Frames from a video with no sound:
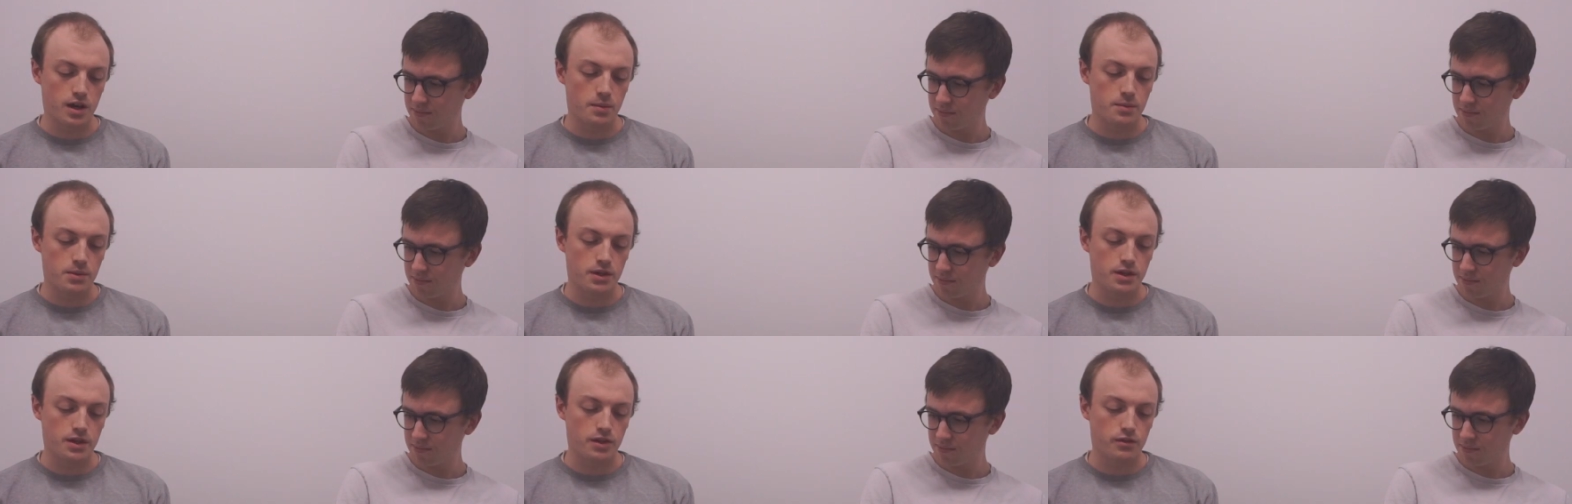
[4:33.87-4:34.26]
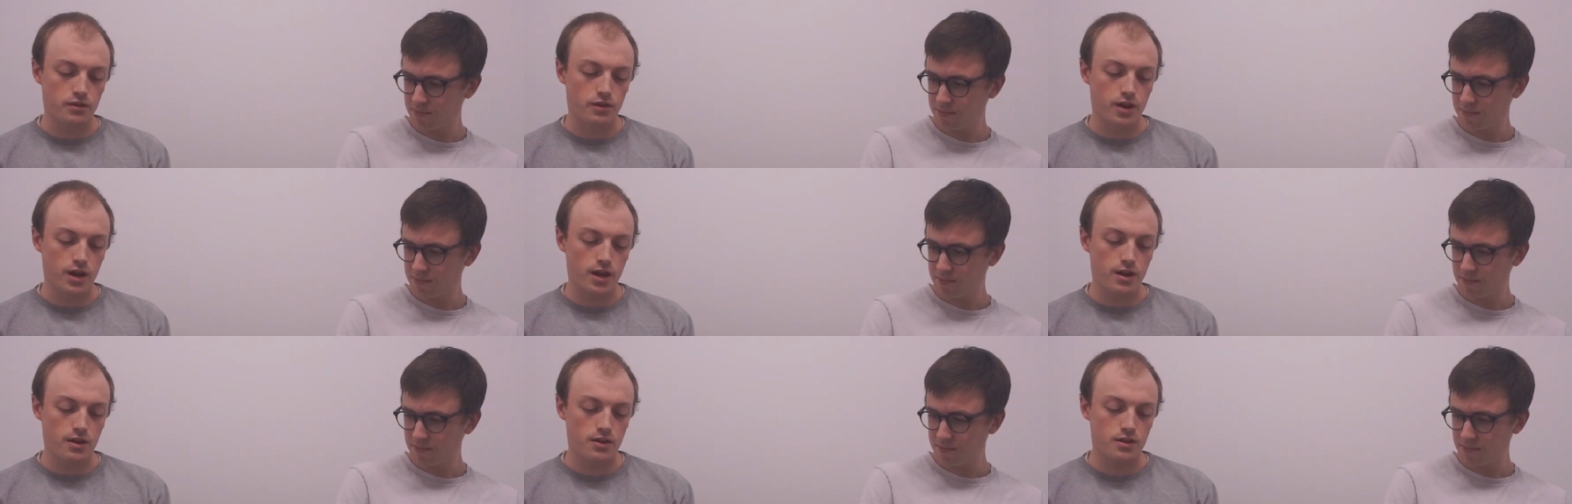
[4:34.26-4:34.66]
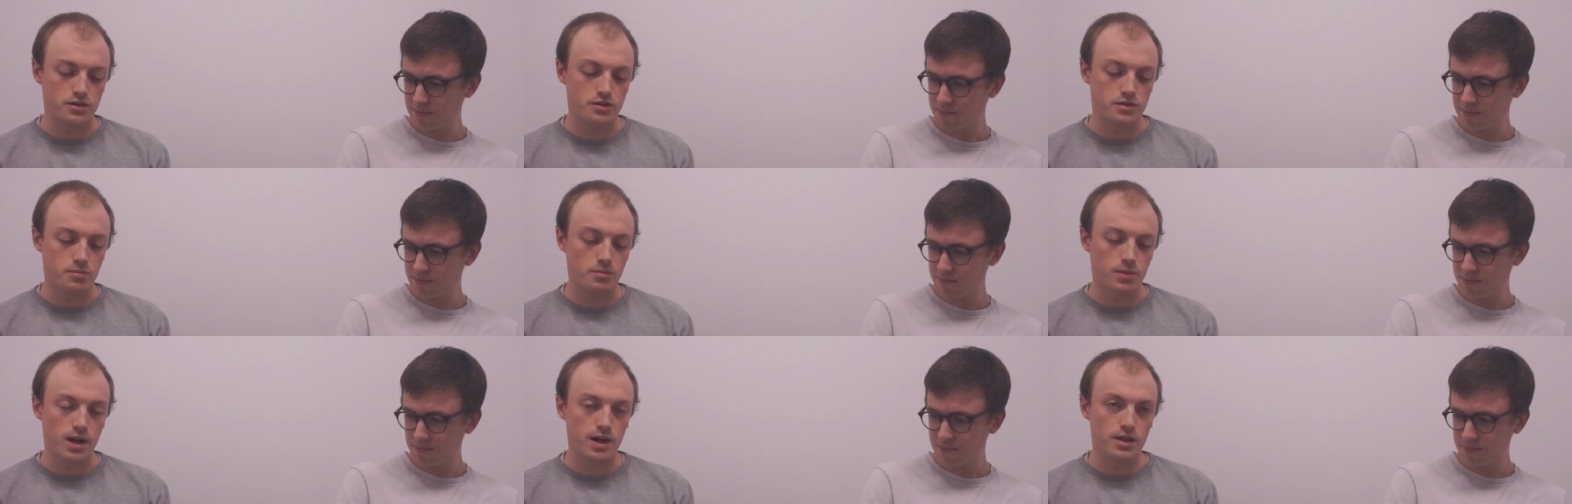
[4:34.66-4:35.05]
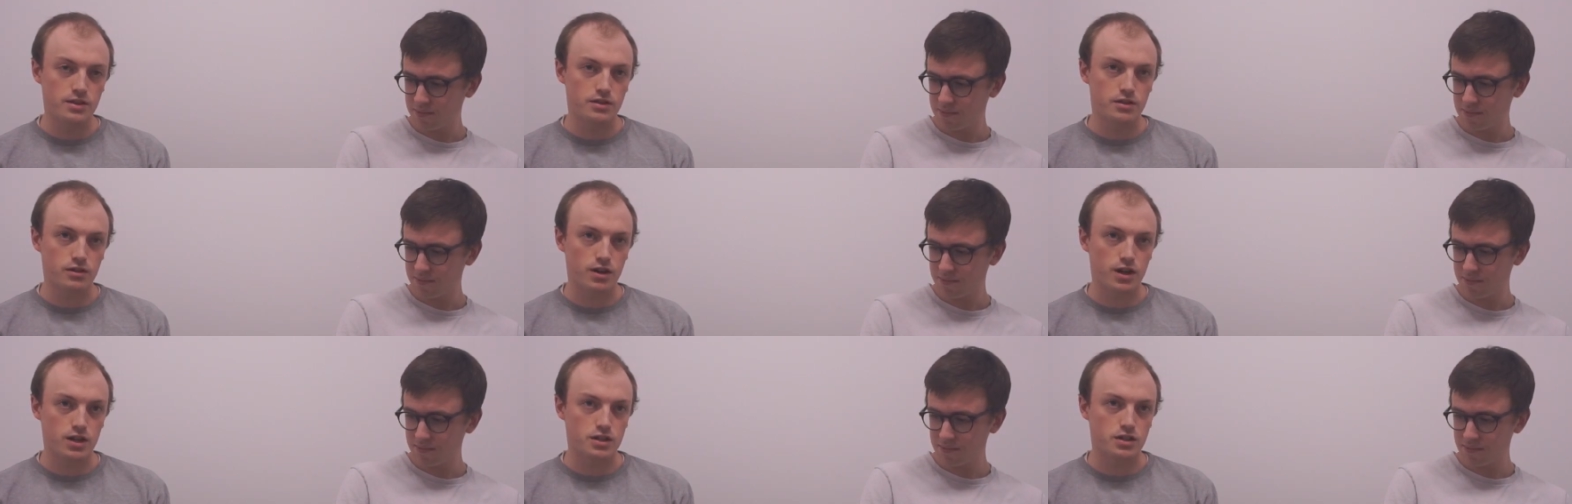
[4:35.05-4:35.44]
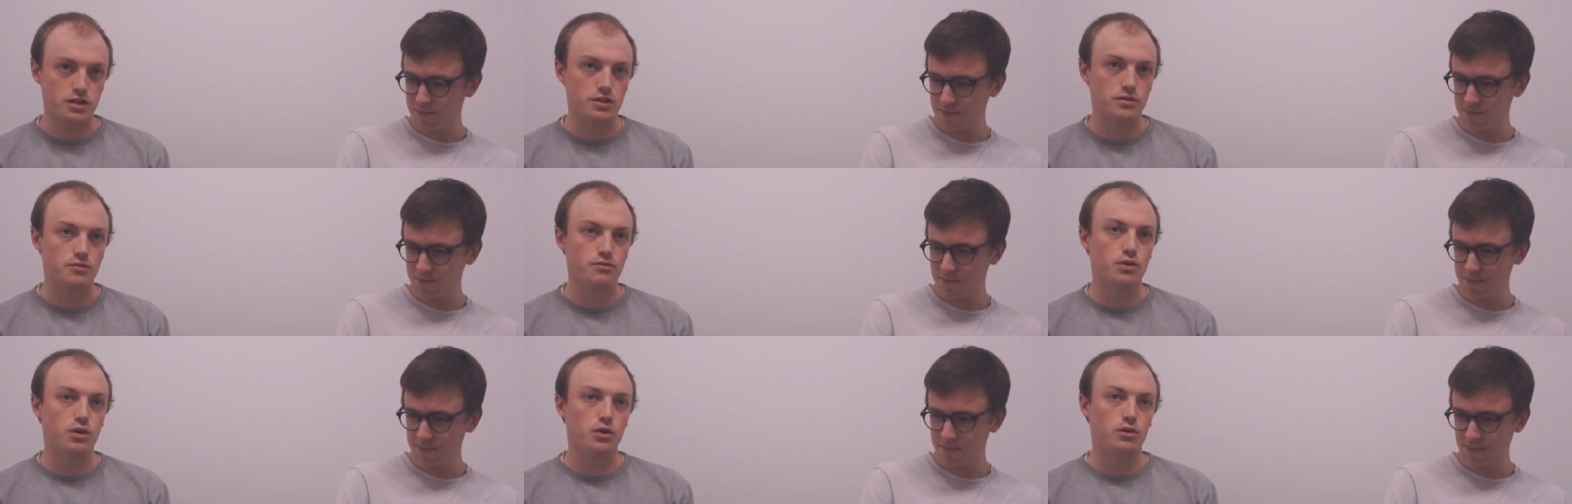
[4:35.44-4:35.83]
Speaker 1: how many different areas of maths are
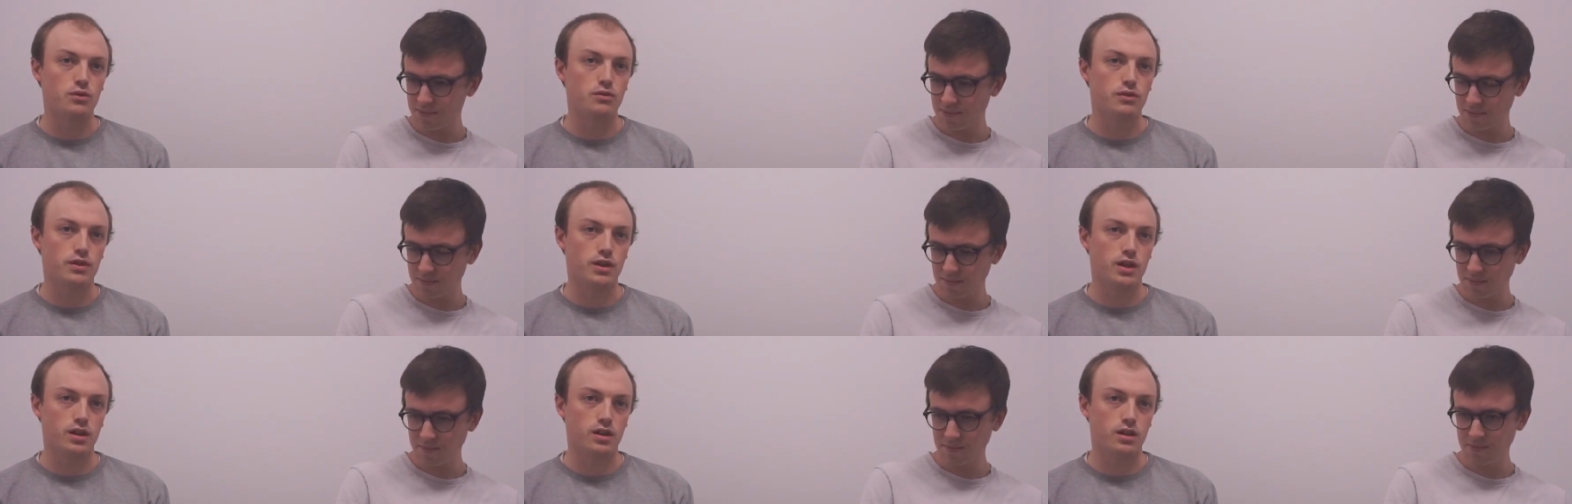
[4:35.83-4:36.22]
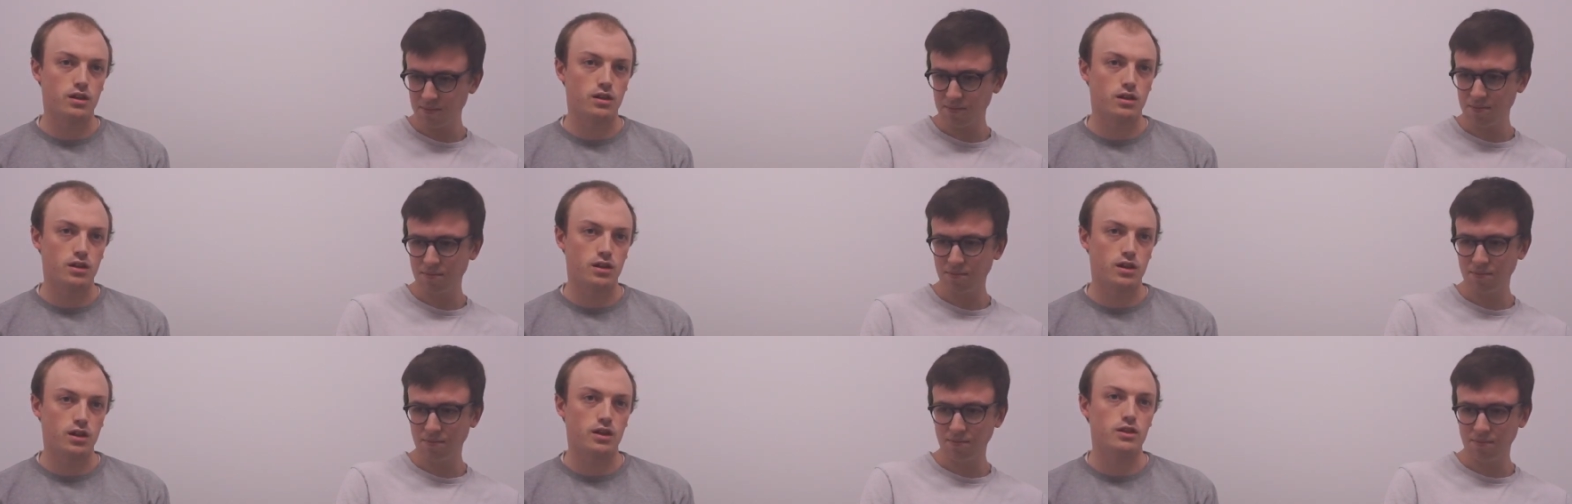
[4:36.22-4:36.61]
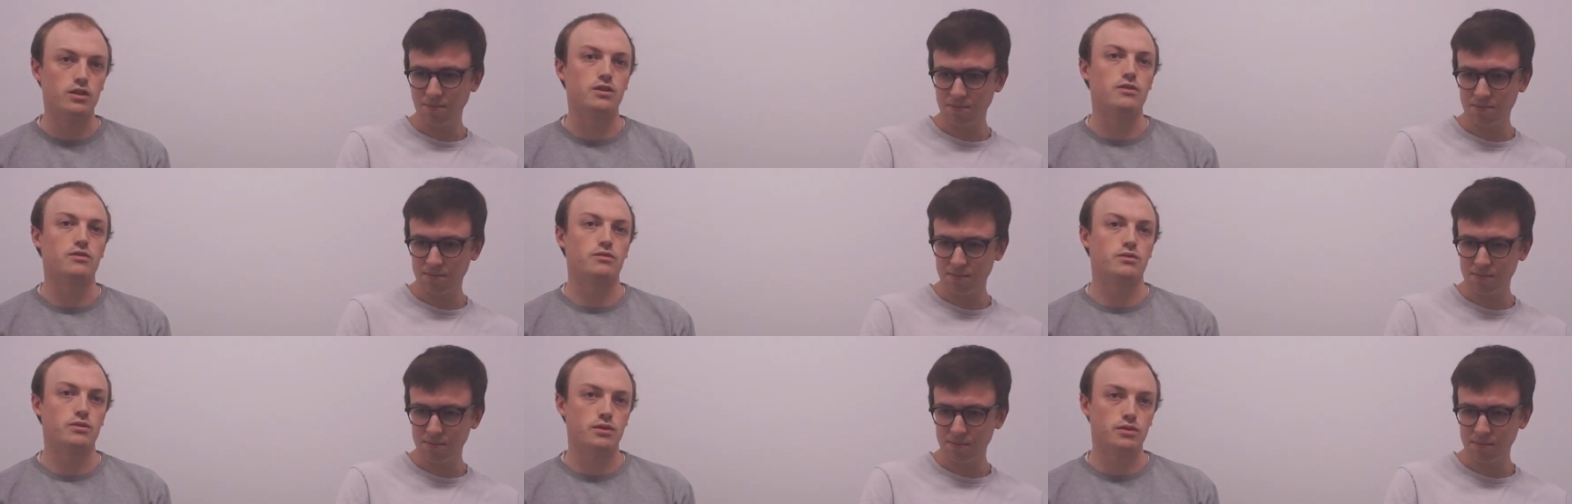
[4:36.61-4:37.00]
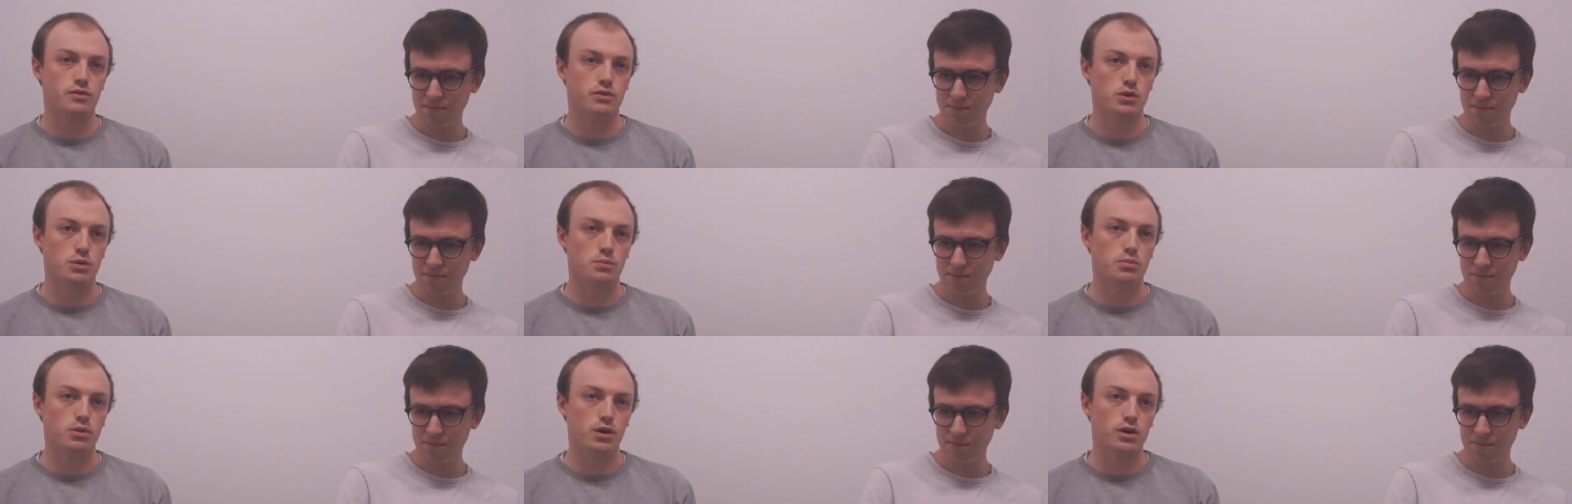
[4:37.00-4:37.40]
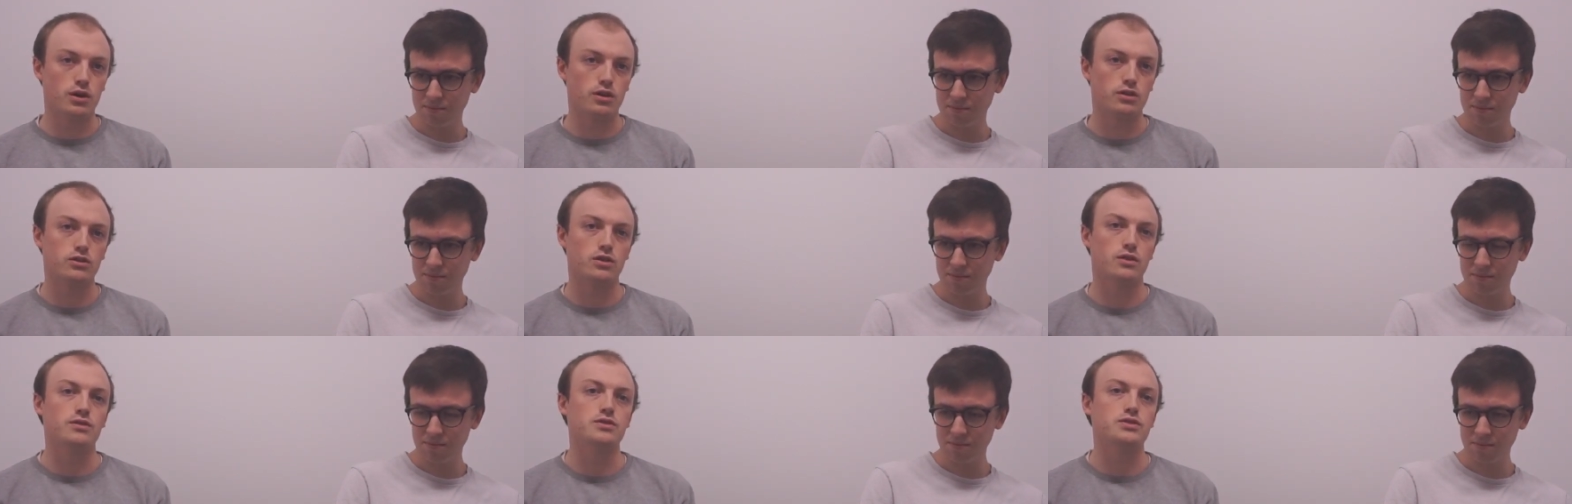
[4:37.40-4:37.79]
actually involved in, in the, the full product.